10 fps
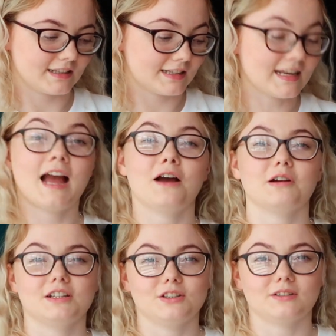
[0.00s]
Now
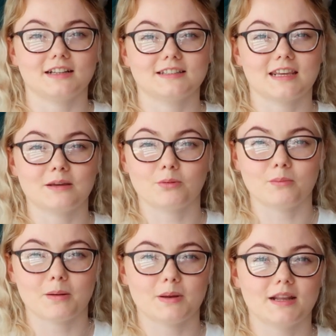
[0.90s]
I do like to keep all
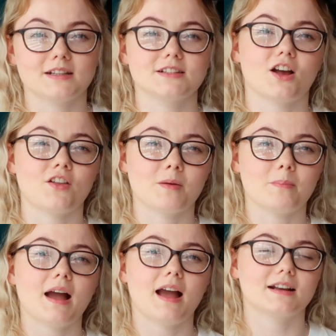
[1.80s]
my pins on the
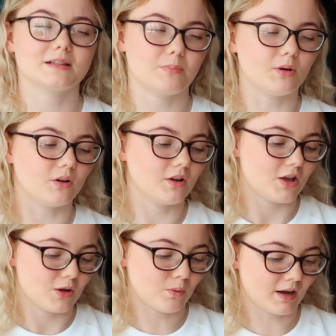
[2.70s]
backs, but
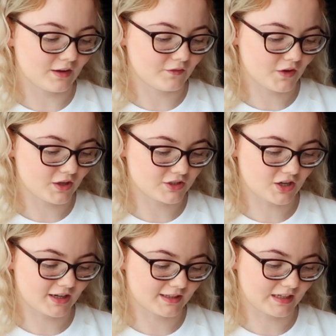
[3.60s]
when I first
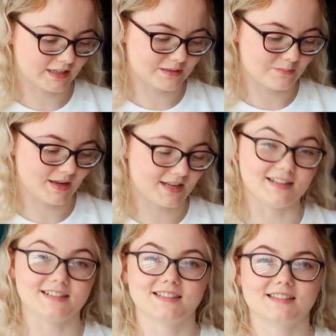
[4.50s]
started collecting
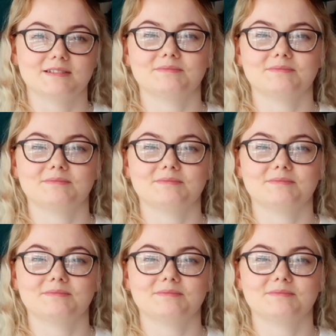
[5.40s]
pins,